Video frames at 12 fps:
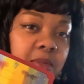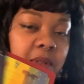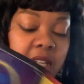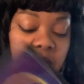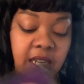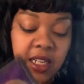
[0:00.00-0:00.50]

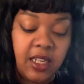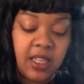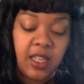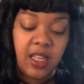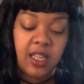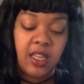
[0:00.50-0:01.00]
planning.
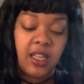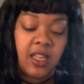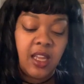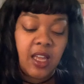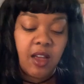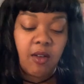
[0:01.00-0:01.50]

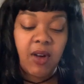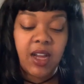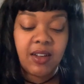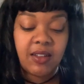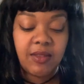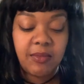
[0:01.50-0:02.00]

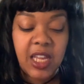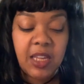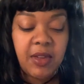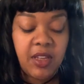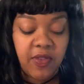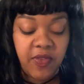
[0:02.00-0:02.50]

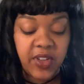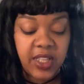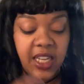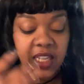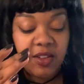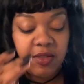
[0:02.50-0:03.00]
Maybe you feel
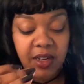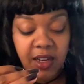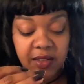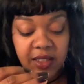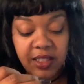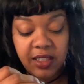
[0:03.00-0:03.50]
like you
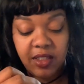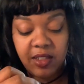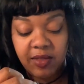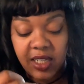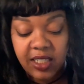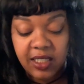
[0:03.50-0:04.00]
know this
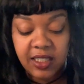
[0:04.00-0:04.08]
situation